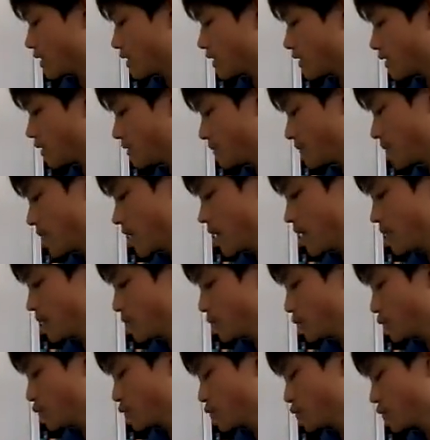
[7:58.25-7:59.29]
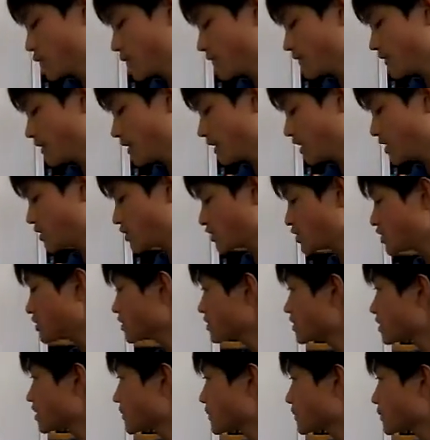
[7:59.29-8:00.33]
In the Bible,
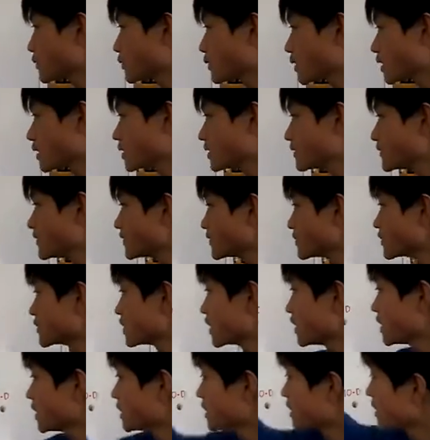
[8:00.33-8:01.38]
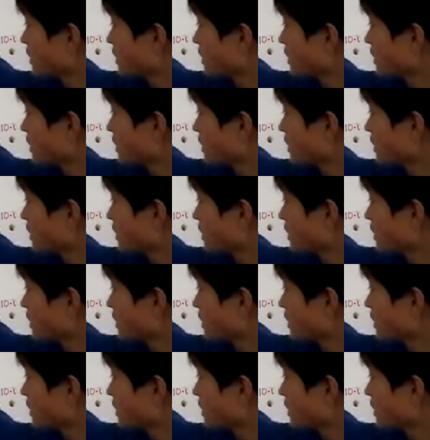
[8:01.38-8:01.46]
Revelations chapter 1 verse 8